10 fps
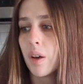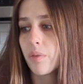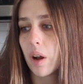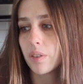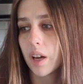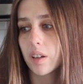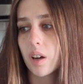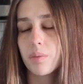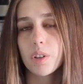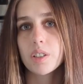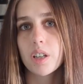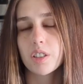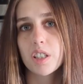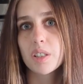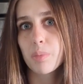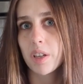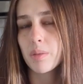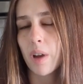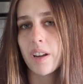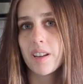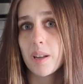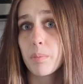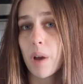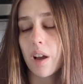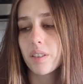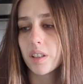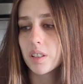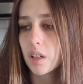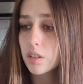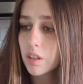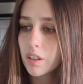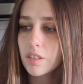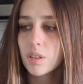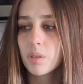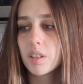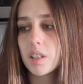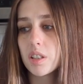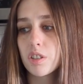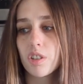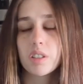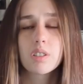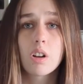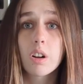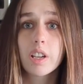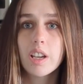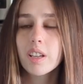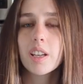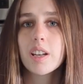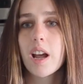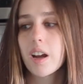found that comfort touch expressed by an empathic toucher to a distressed target can